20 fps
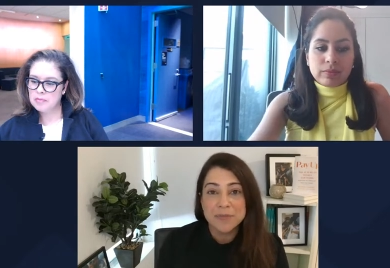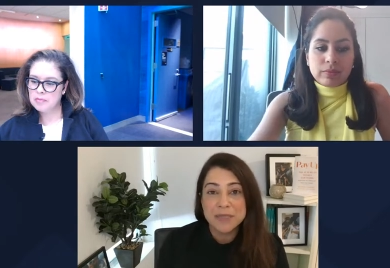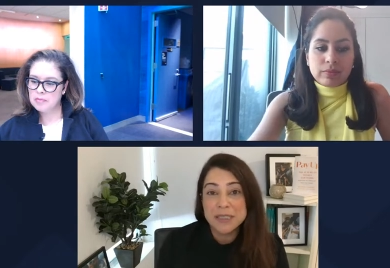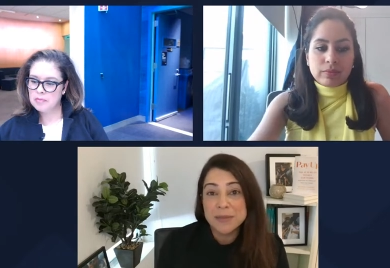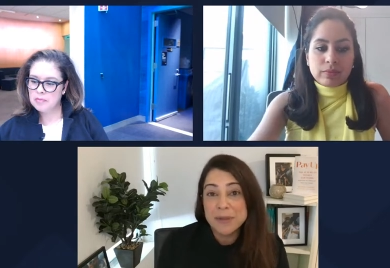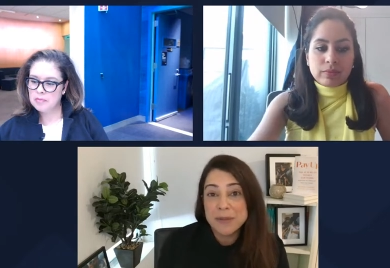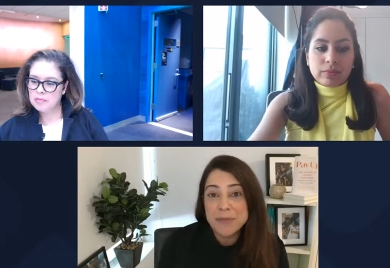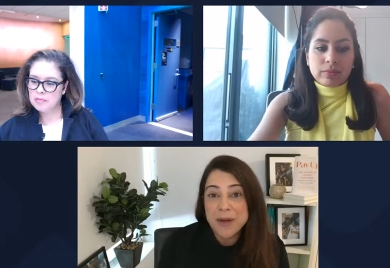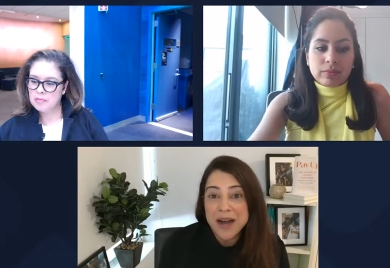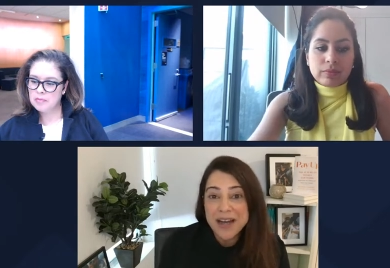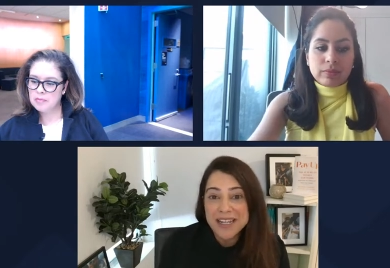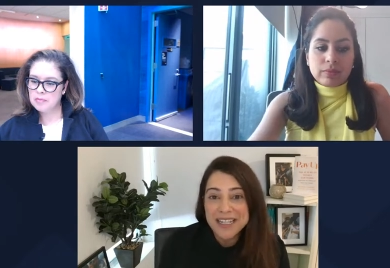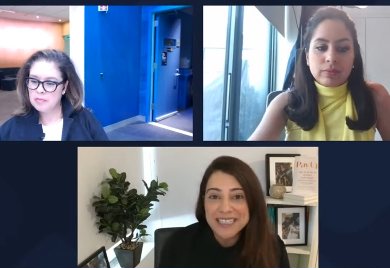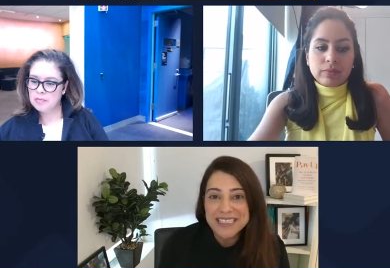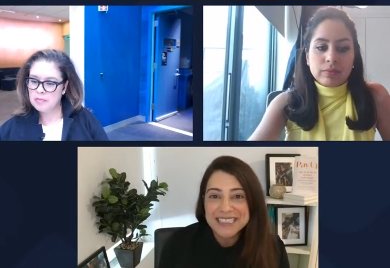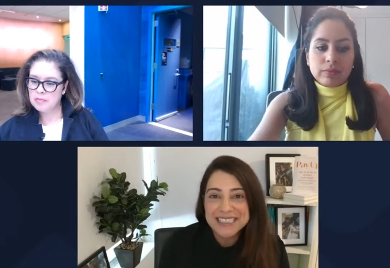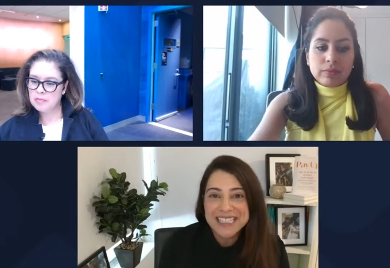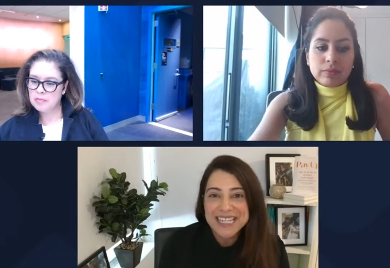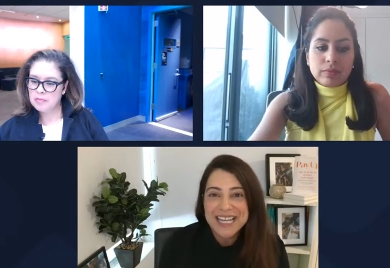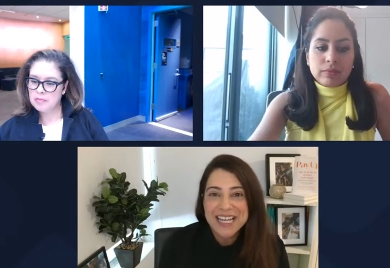Speaker 1: to be
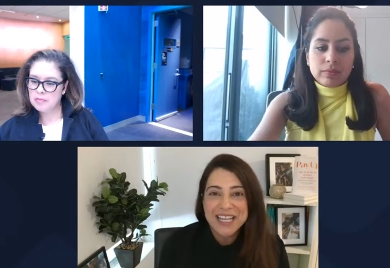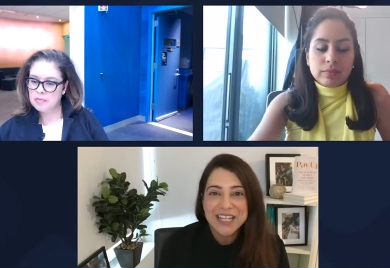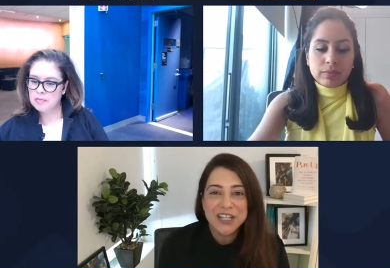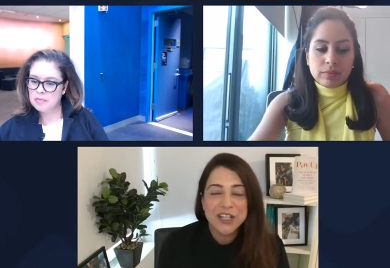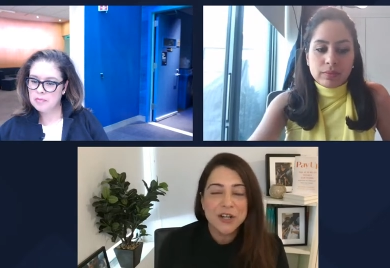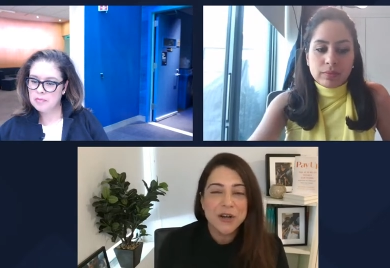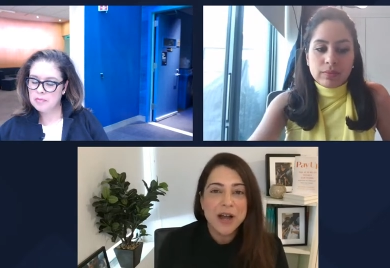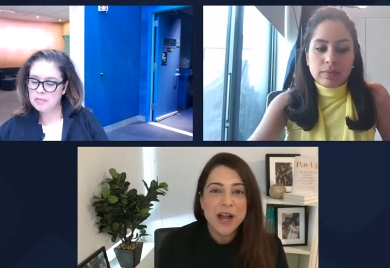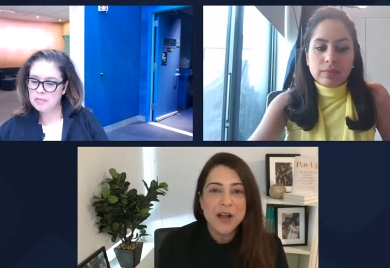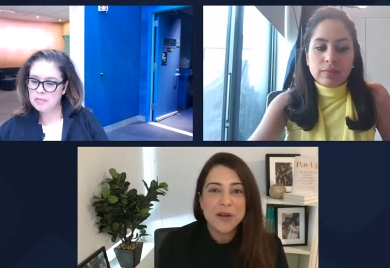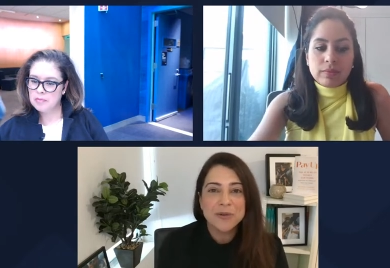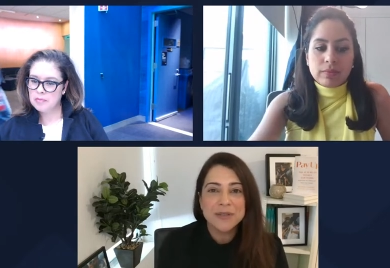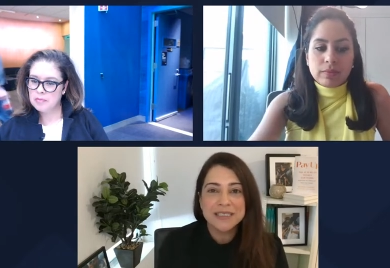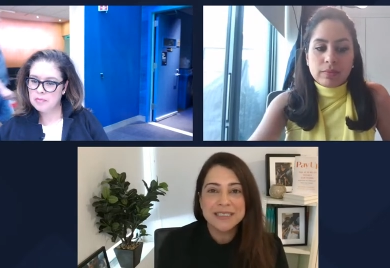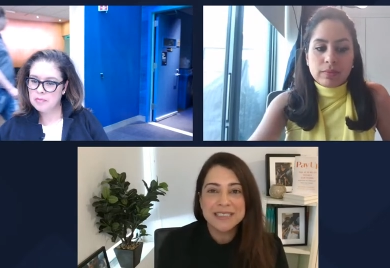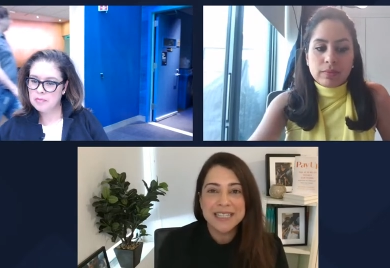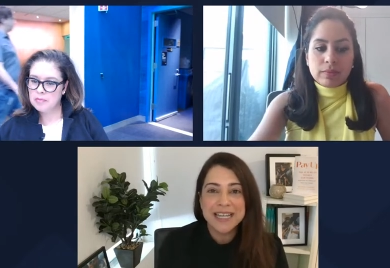modest you know i always